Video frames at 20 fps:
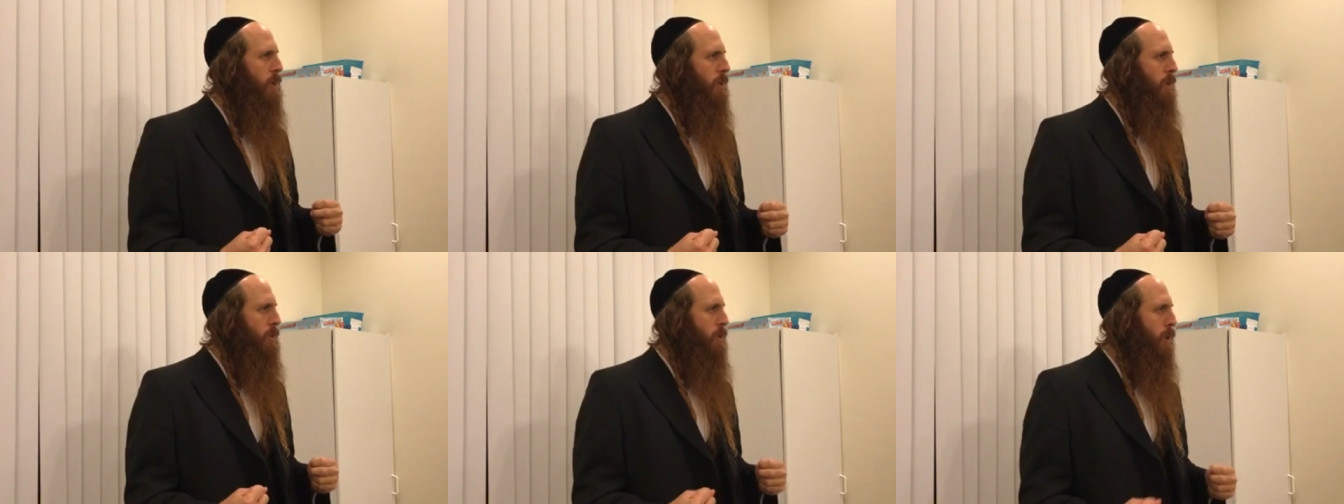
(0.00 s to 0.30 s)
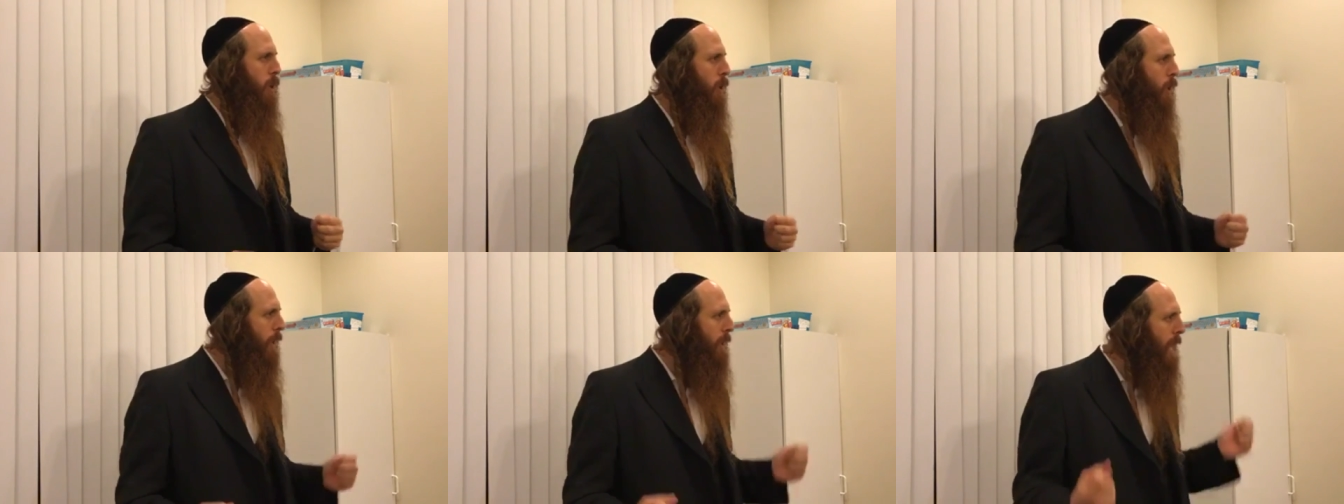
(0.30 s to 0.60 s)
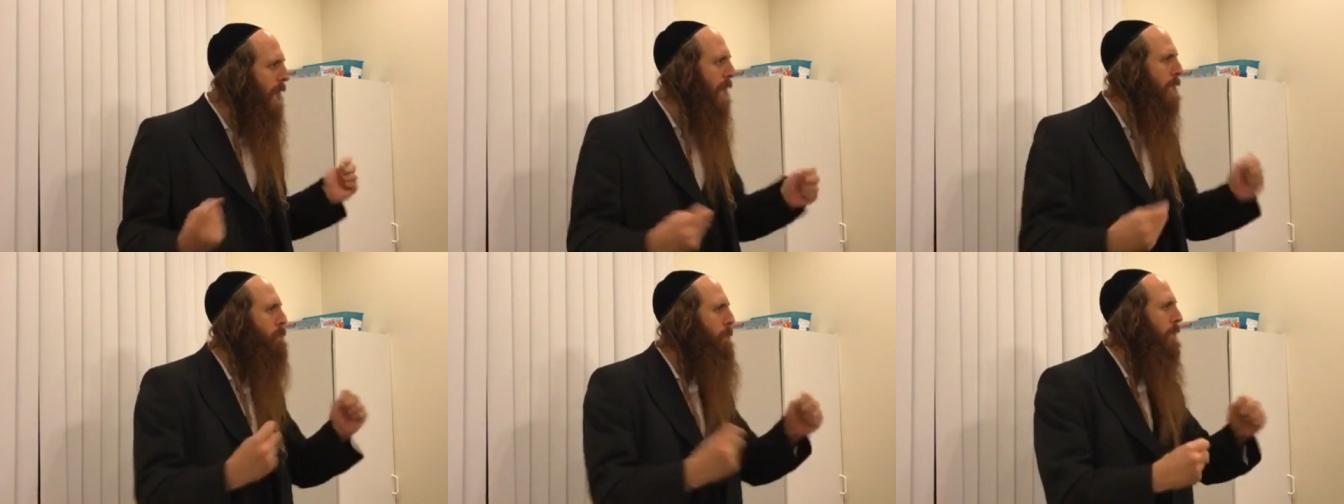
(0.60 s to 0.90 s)
to
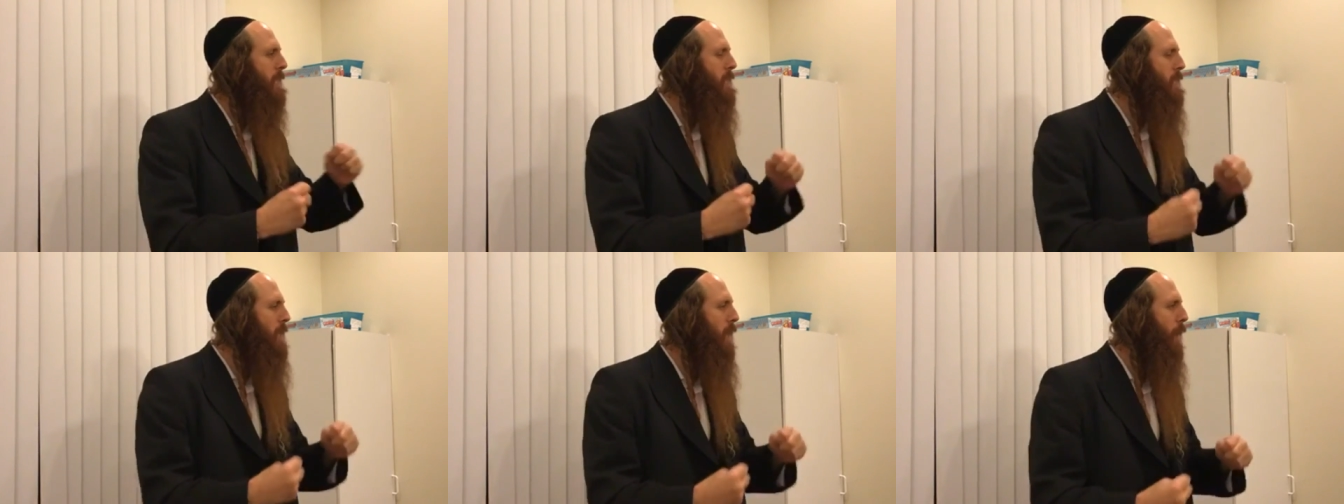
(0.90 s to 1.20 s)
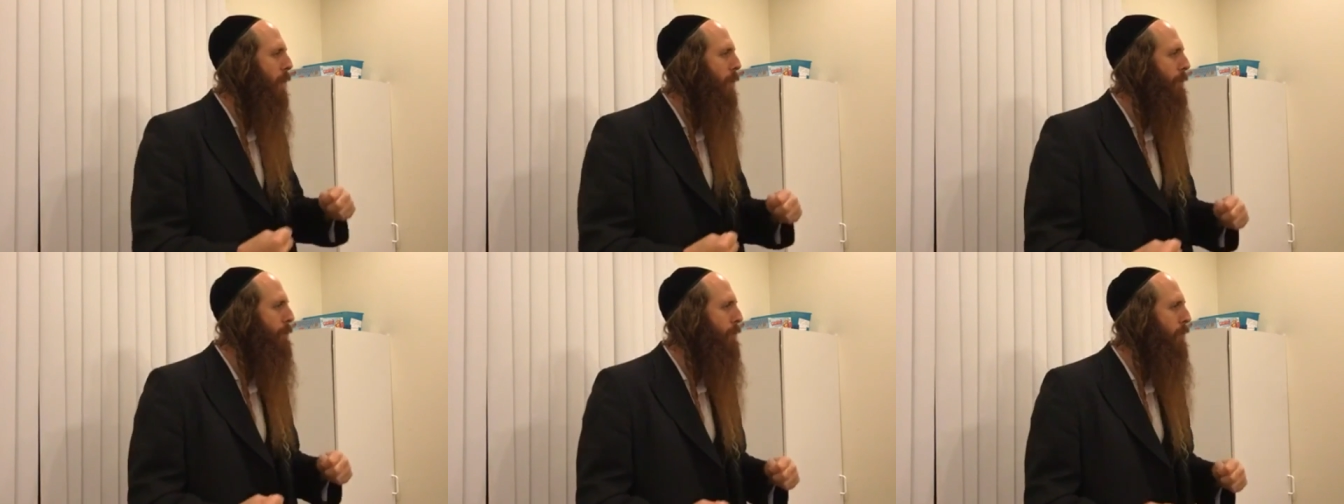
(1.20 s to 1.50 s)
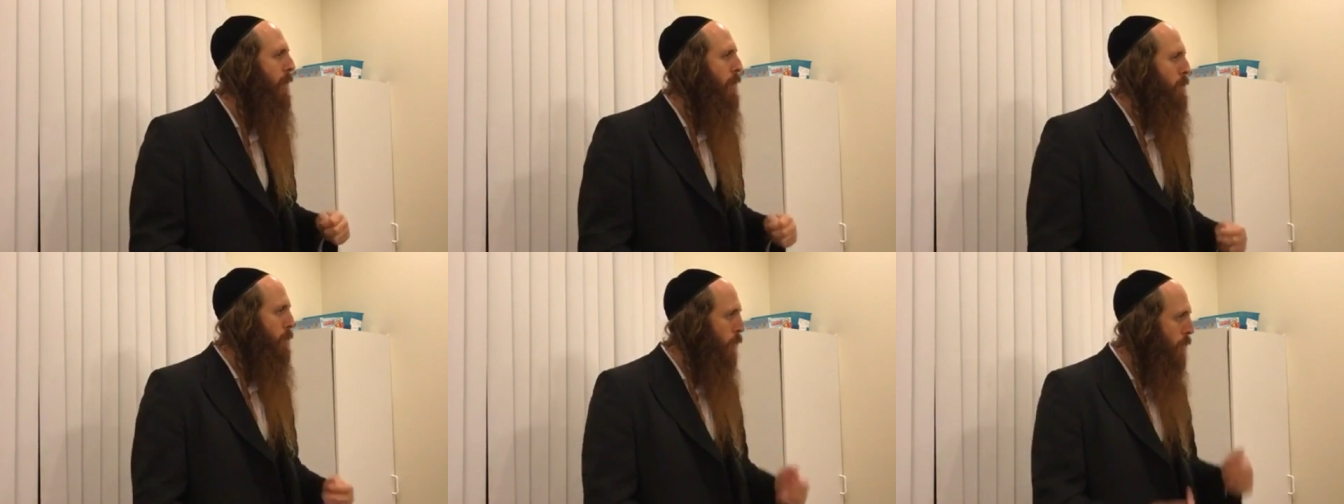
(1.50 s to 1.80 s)
connect myself
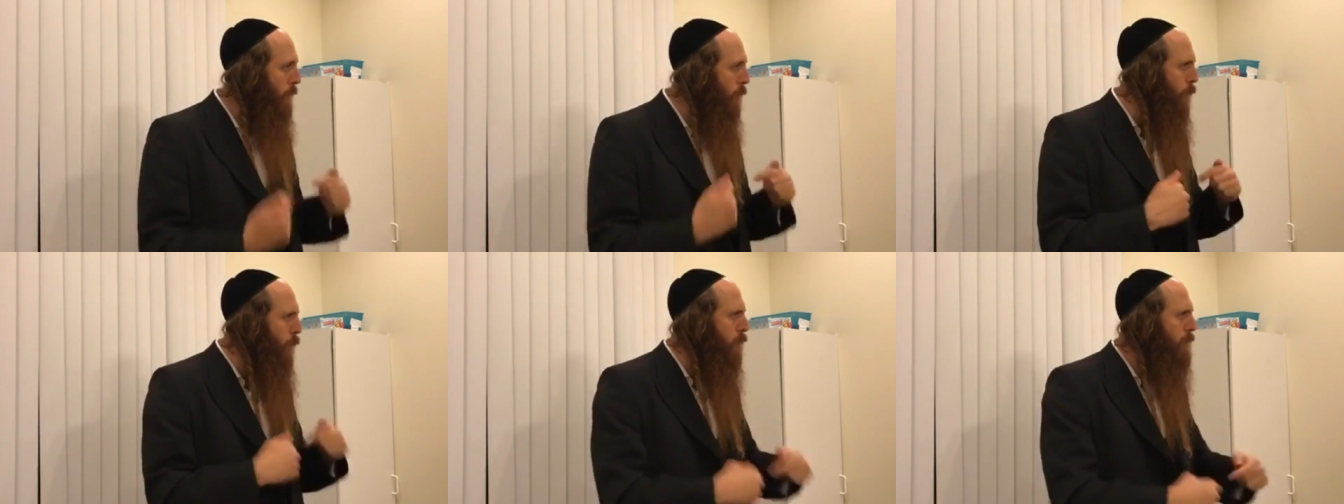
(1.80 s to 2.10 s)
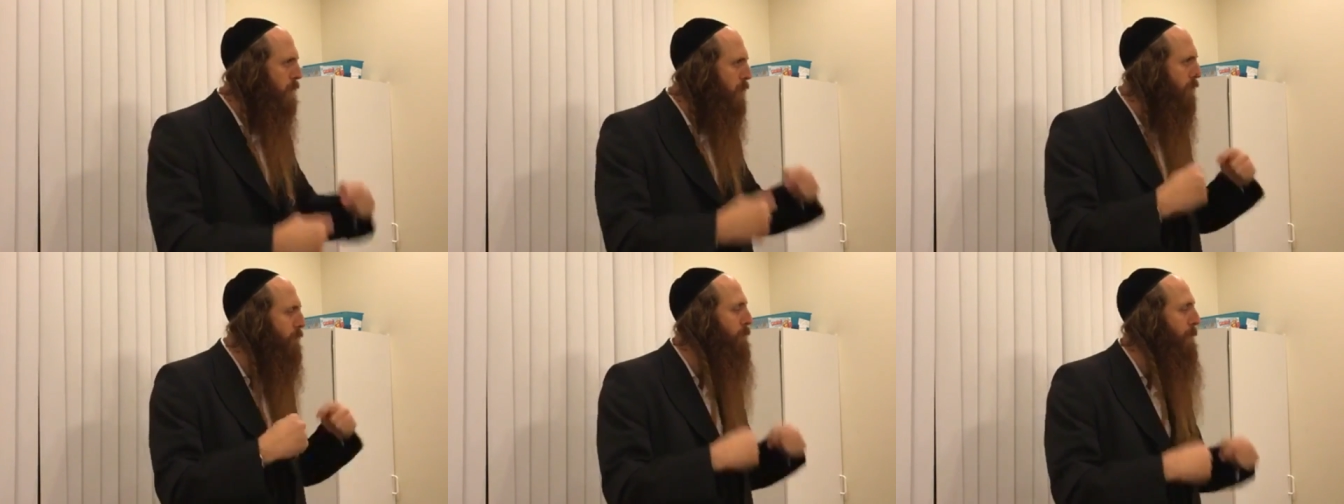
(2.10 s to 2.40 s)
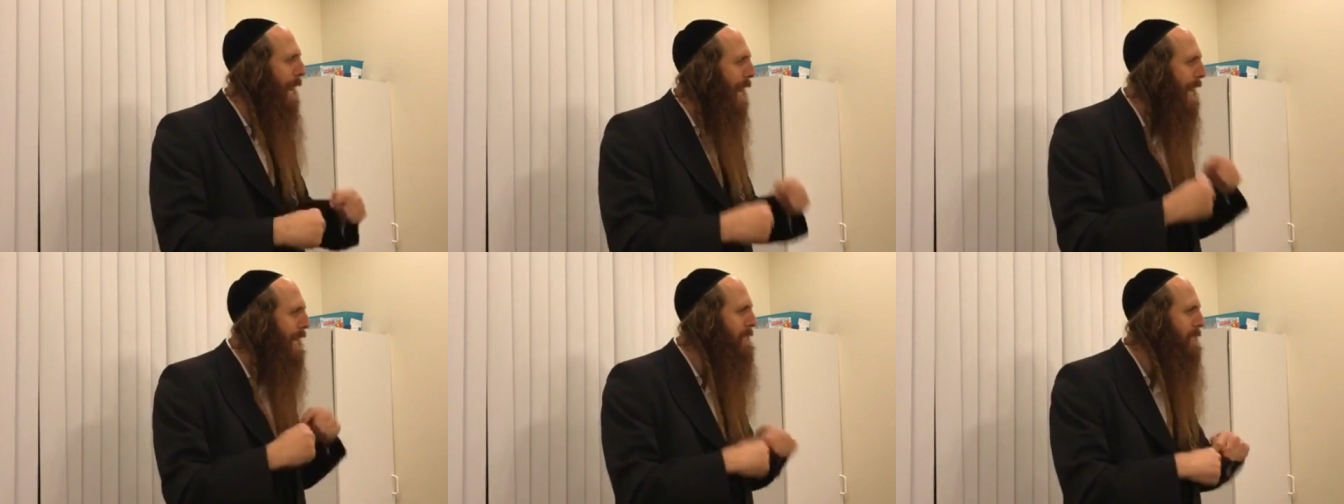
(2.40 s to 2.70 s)
to the roots of
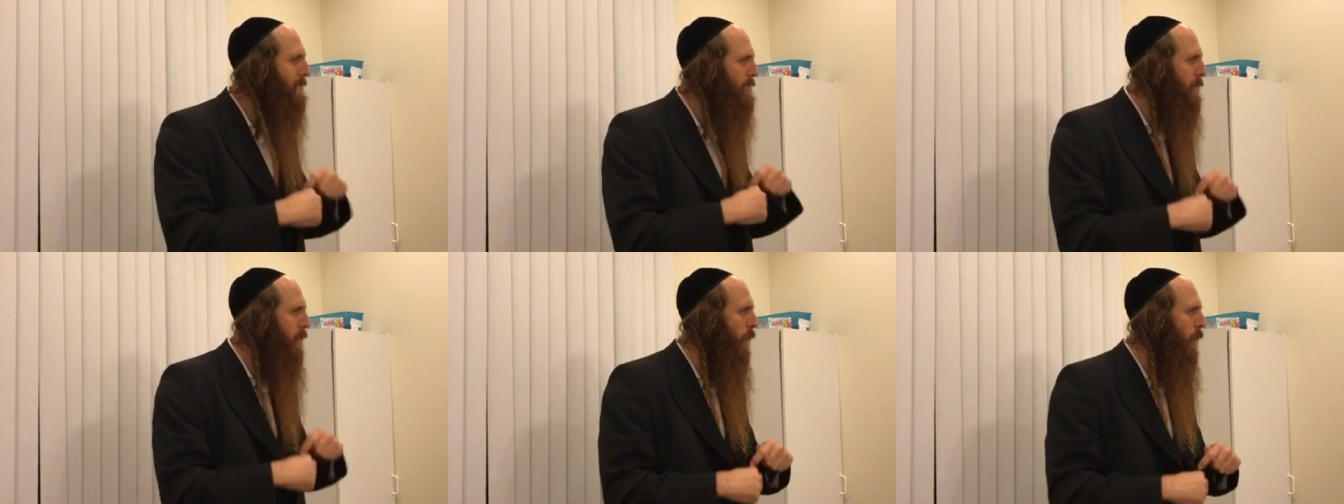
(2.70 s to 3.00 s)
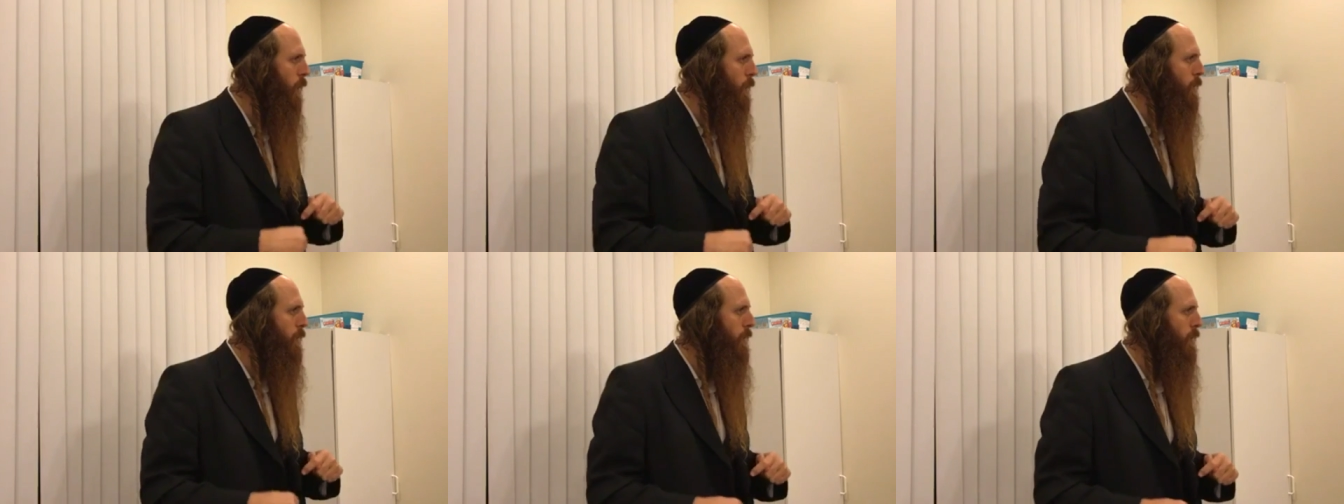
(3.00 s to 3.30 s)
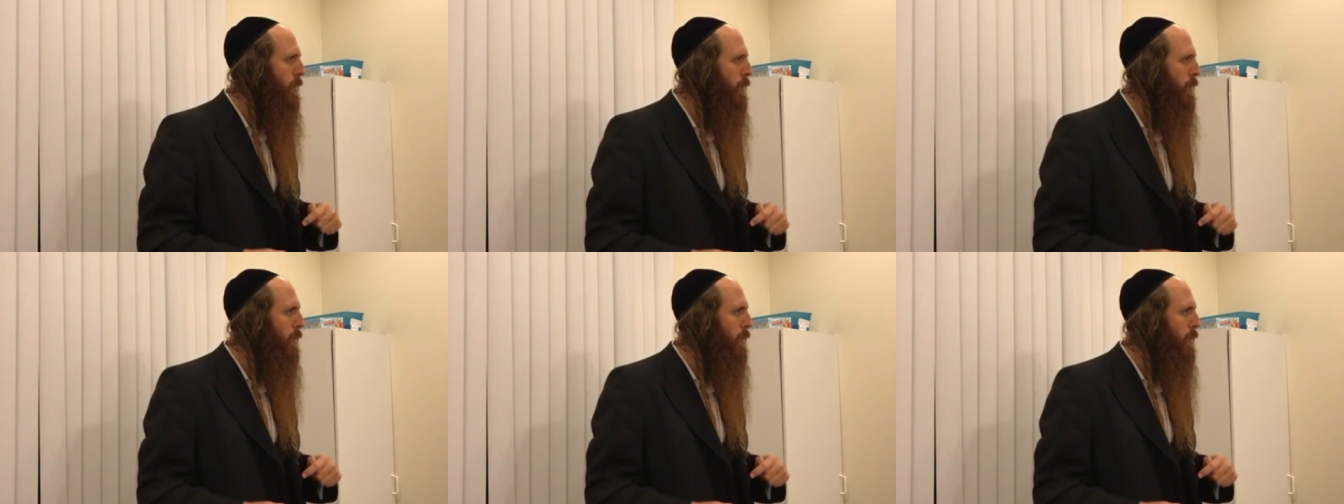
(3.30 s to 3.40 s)
my soul,